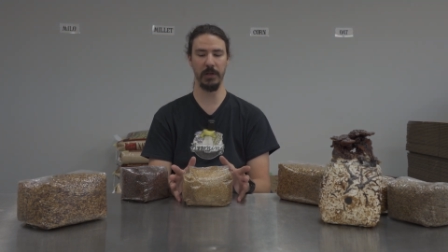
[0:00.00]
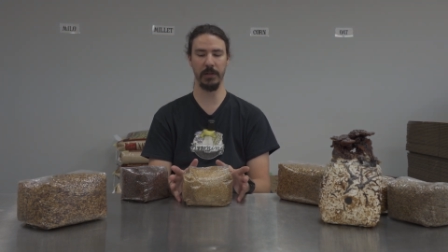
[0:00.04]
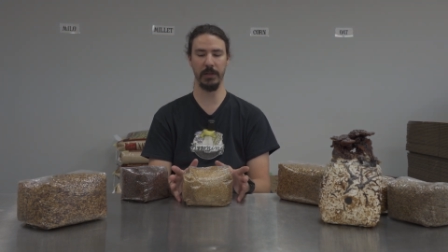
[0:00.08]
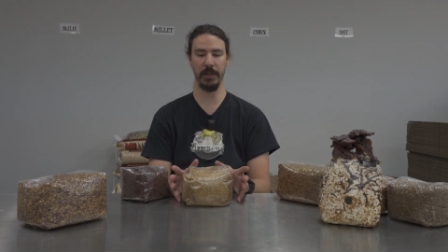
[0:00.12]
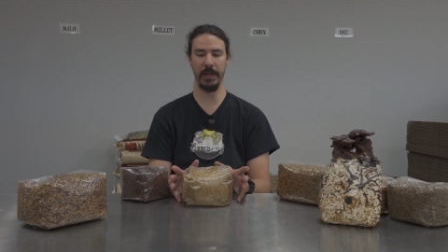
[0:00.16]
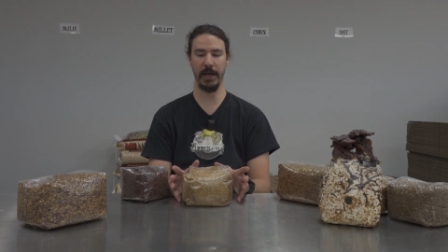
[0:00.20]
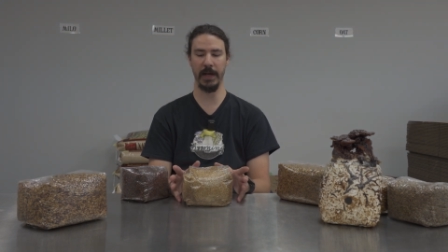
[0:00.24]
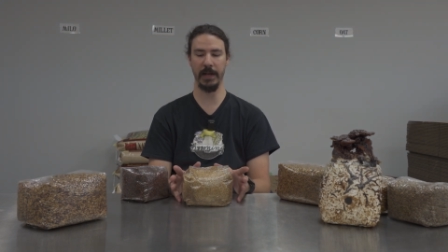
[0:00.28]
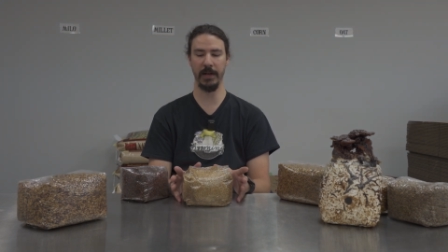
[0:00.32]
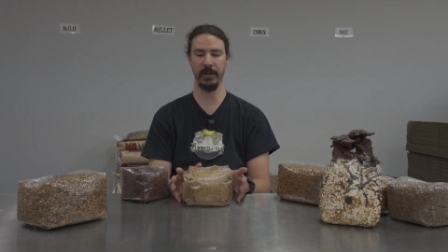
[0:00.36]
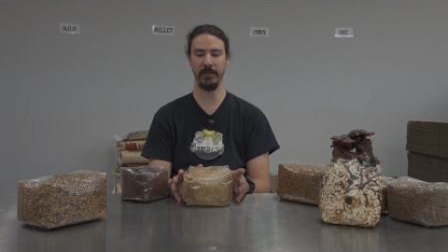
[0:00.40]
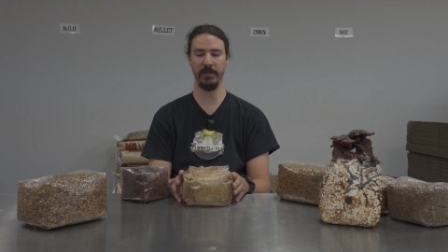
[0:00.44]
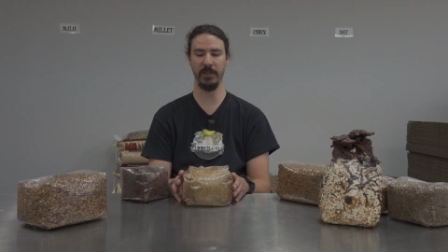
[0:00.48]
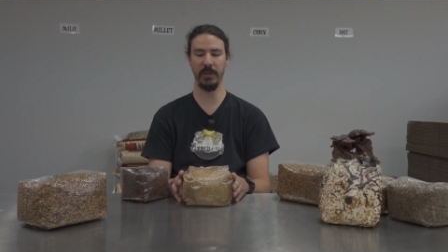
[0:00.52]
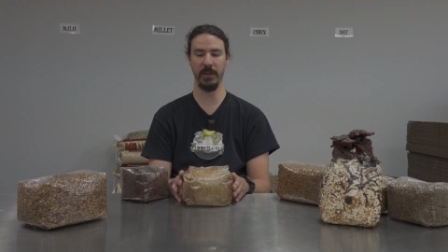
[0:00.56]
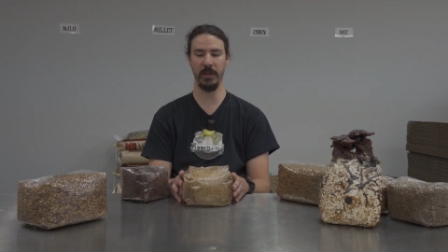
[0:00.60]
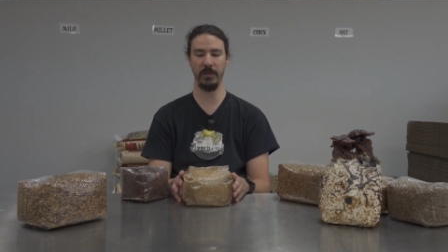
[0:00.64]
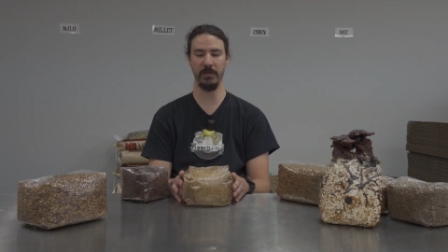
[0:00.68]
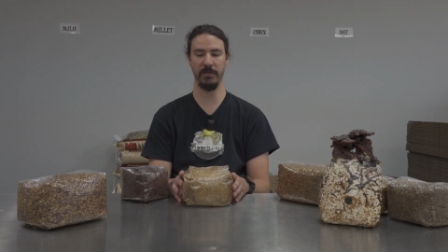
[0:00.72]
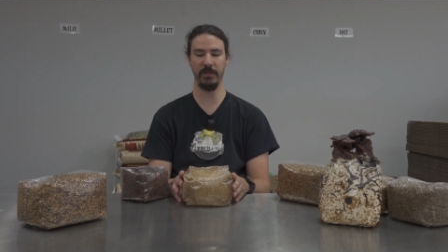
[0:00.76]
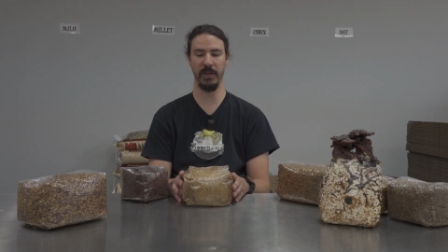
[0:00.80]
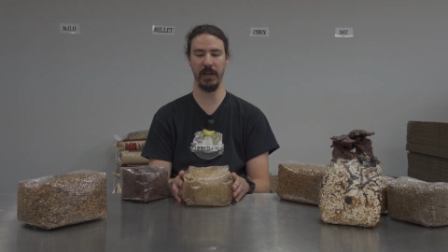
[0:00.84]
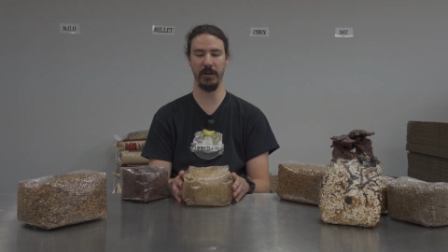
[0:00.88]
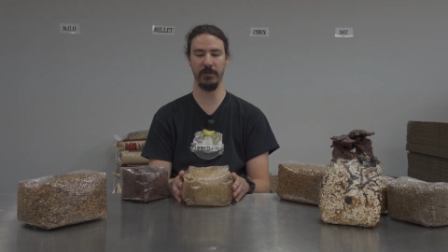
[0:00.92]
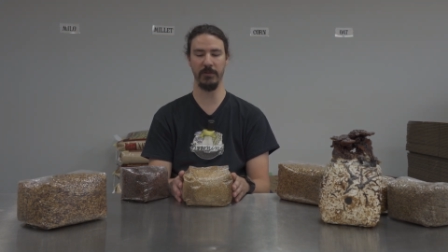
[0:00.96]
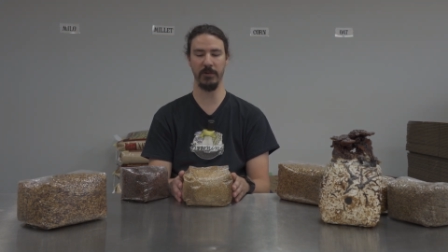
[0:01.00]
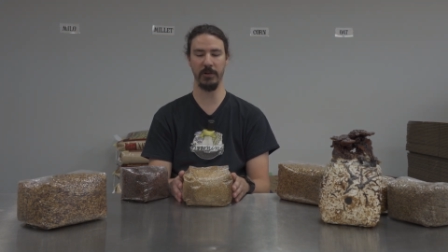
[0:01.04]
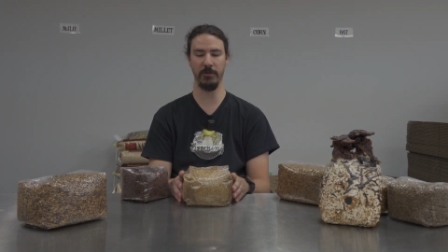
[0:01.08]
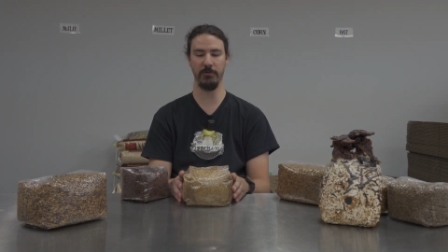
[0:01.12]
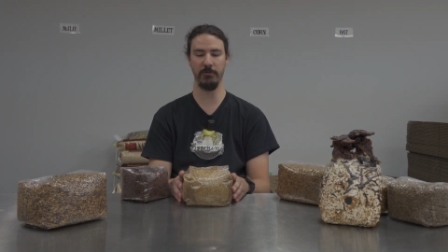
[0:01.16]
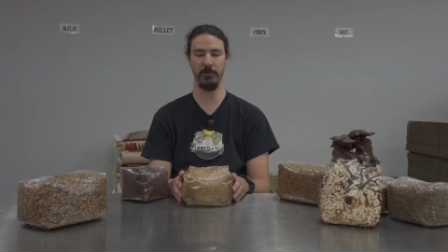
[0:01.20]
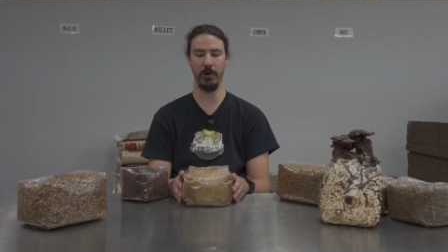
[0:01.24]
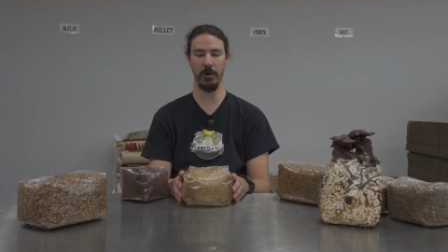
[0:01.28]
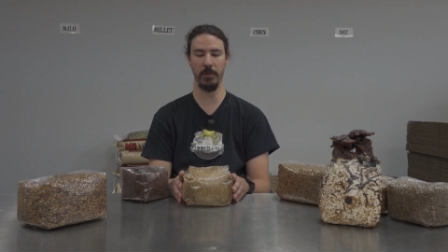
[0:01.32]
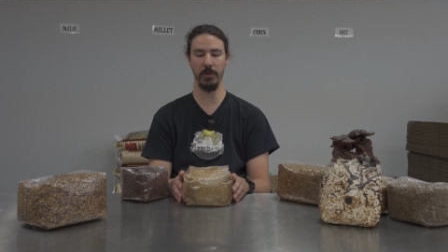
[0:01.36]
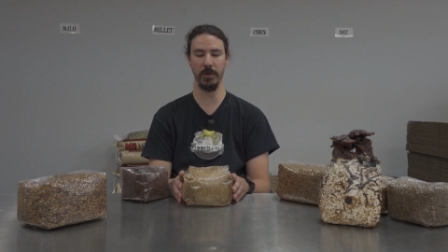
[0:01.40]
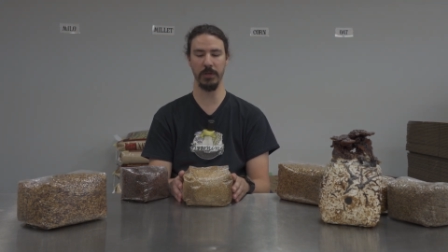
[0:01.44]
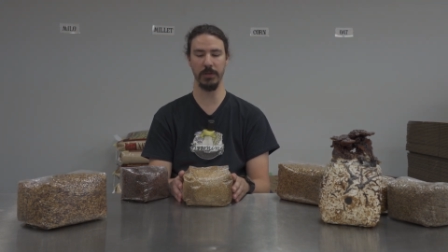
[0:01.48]
lot of the veteran
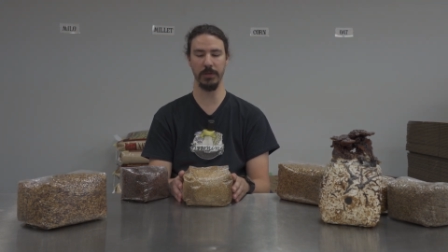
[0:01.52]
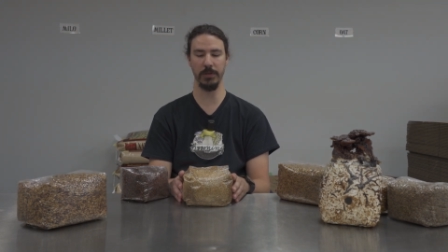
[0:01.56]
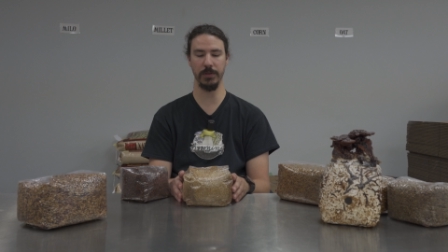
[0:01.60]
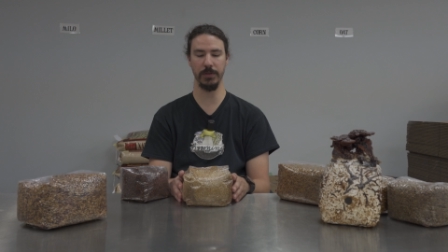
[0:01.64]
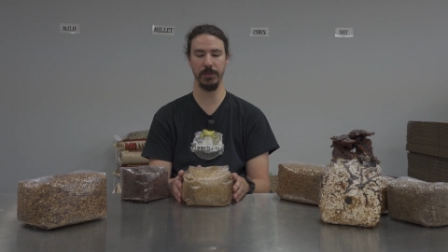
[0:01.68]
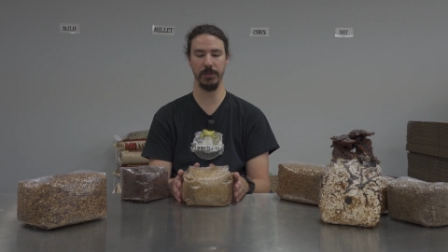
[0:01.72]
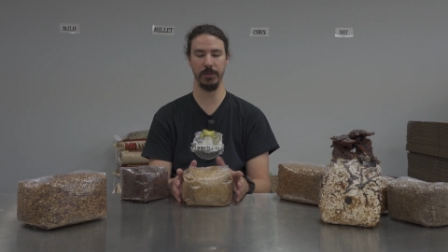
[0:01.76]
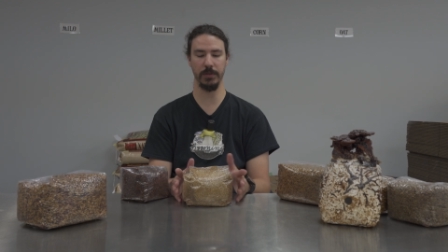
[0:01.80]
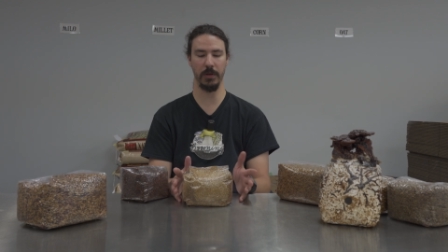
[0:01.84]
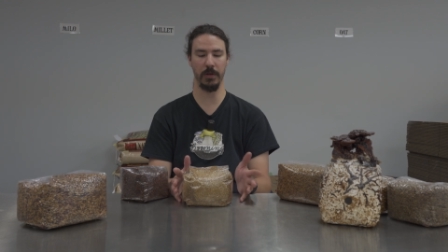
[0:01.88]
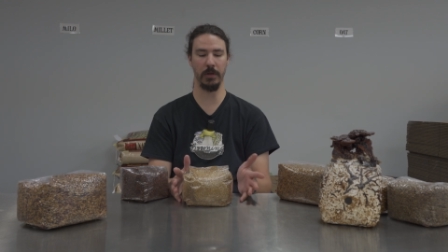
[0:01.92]
growers